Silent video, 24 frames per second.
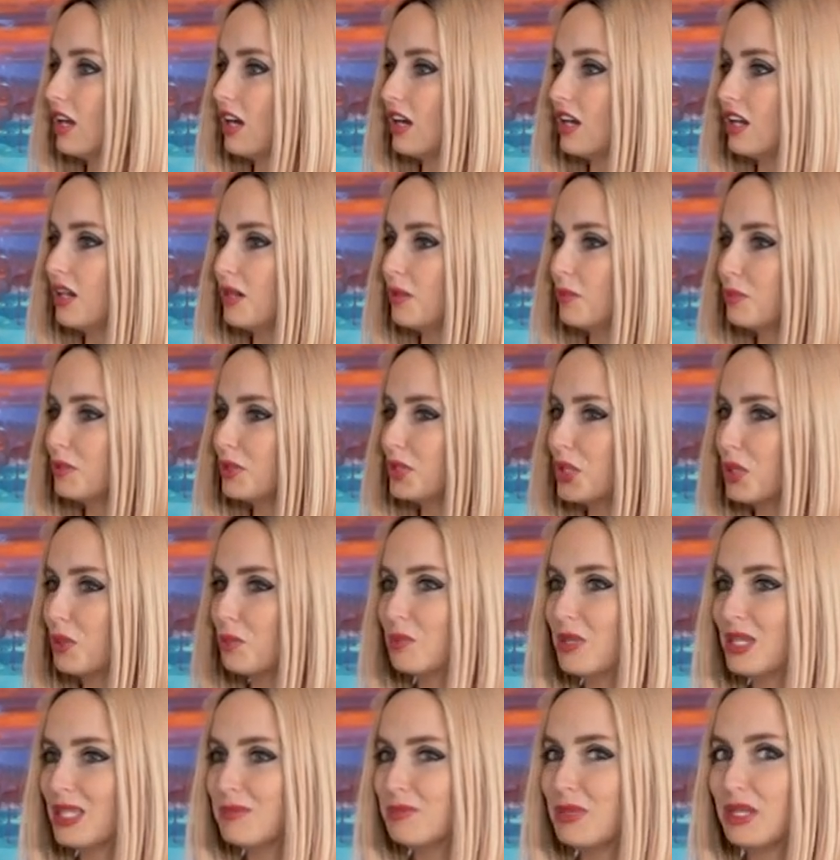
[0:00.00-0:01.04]
Um, you know,
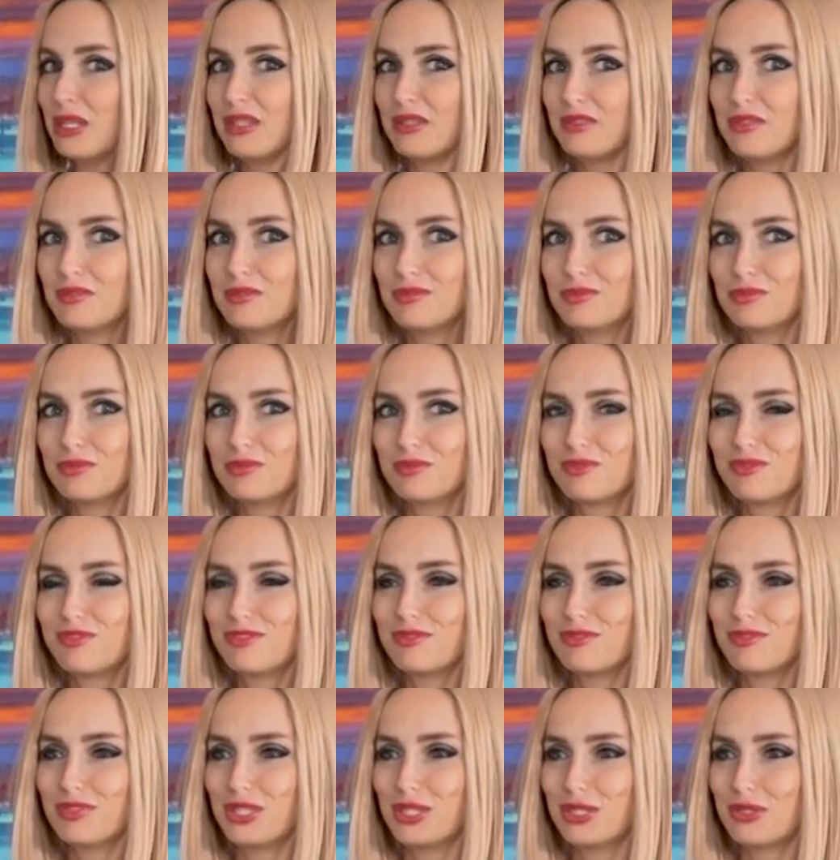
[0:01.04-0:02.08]
men may
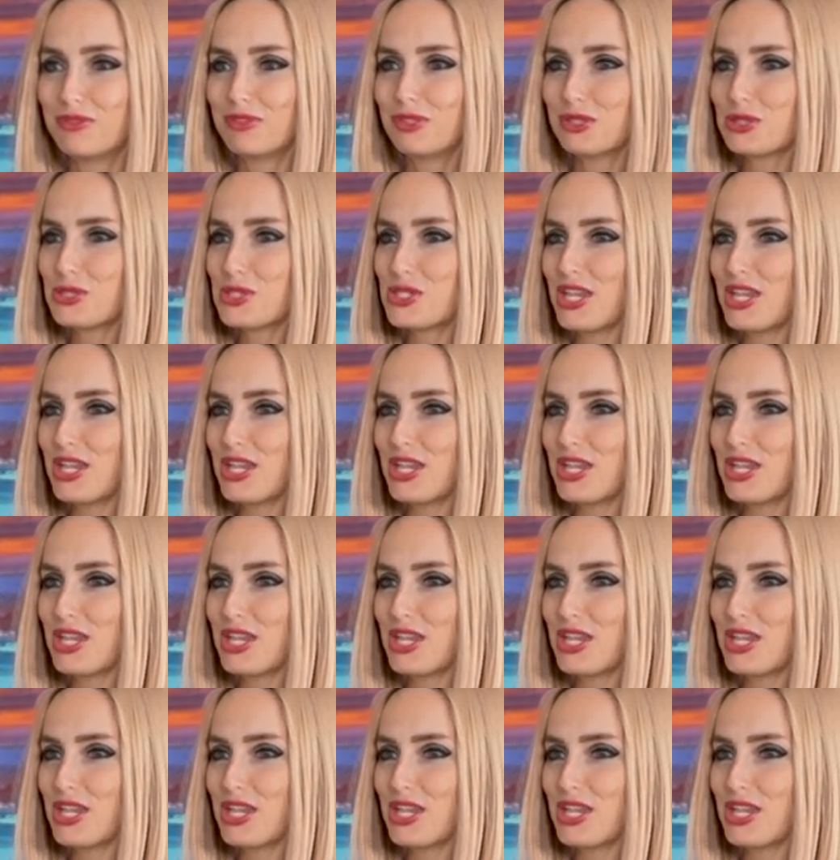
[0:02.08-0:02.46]
you know feel